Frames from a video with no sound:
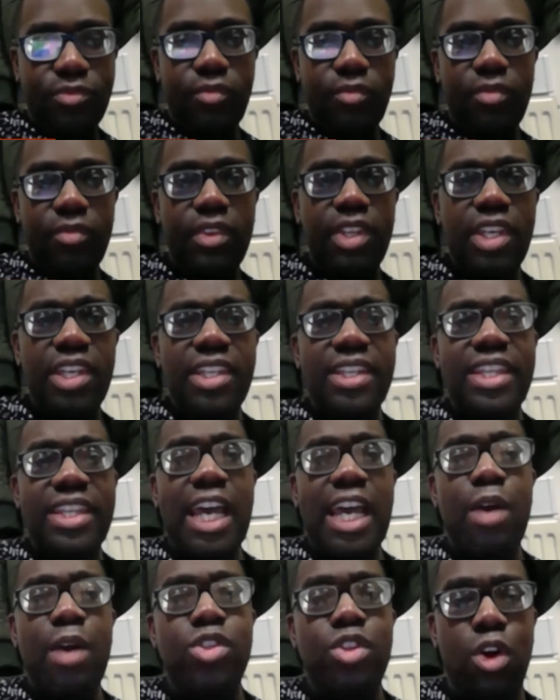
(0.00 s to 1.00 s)
That was the
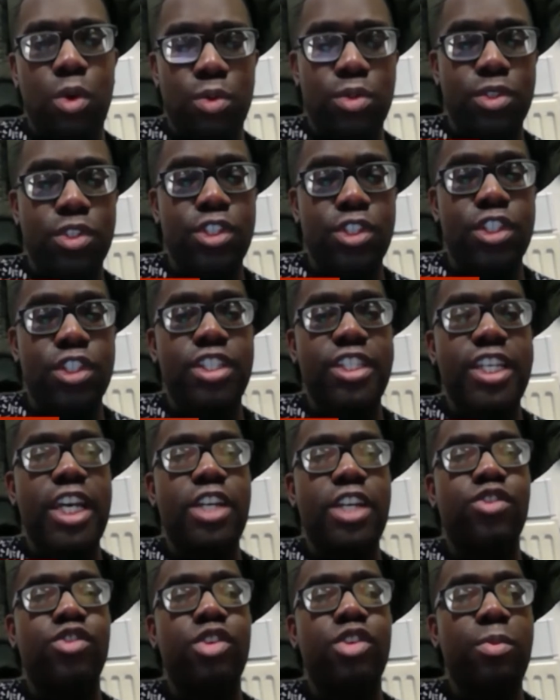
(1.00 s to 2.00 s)
goal. Get top